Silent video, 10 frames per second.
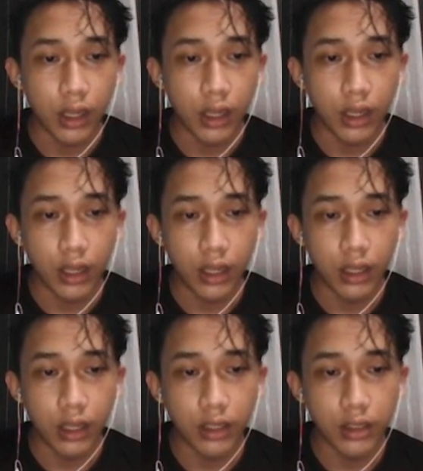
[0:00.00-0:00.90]

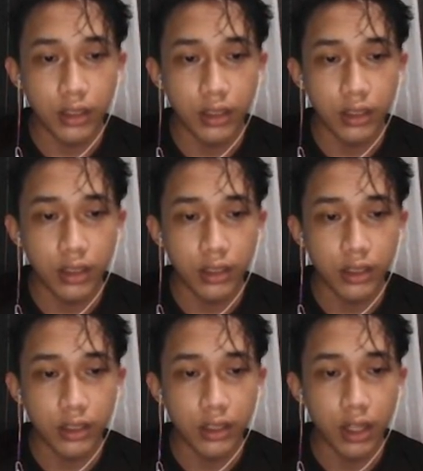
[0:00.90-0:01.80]
and this
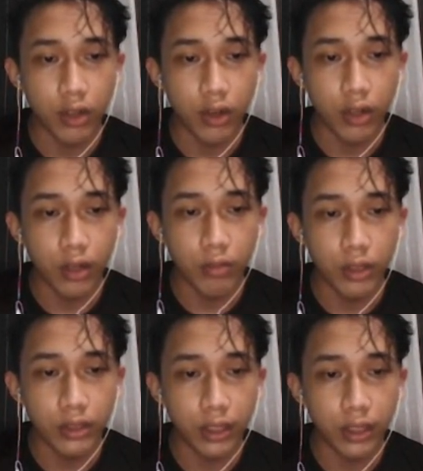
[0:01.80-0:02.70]
is the algorithm
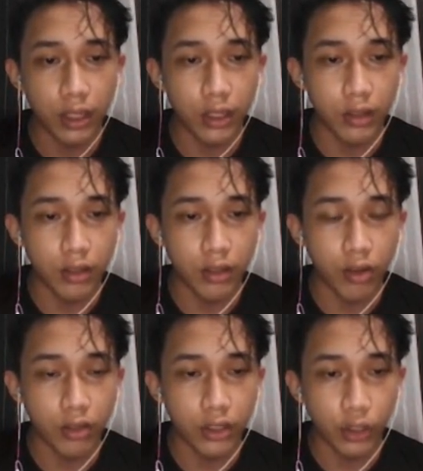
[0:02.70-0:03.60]
the second
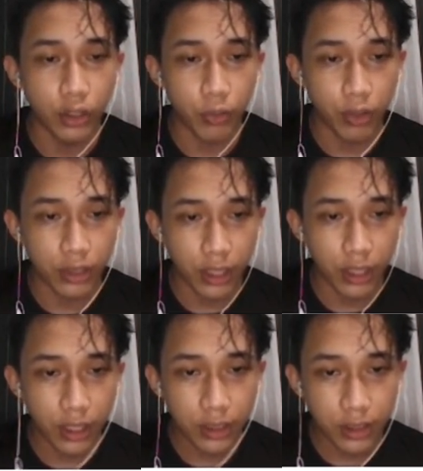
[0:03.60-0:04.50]
counting sort
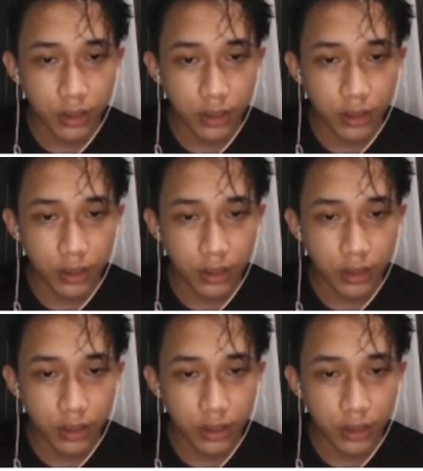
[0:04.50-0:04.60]
process,